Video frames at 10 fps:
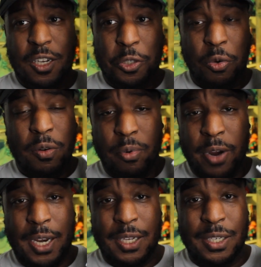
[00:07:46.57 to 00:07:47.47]
Jordan
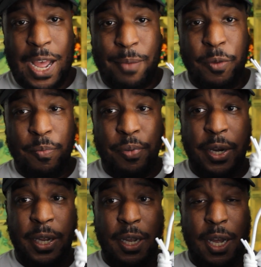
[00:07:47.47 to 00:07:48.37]
Brand has not been
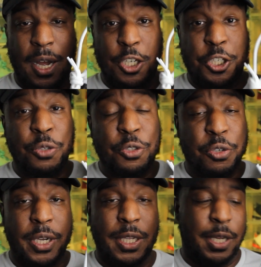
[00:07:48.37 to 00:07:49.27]
putting shoe
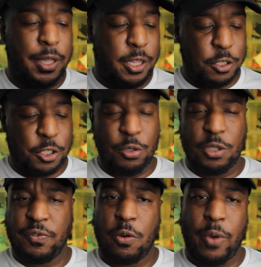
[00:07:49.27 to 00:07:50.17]
trees in their shoes
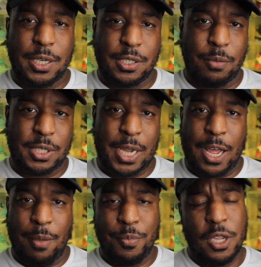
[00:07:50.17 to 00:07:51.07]
for quite some
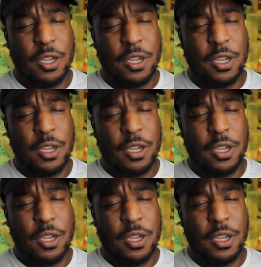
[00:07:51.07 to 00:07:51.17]
time.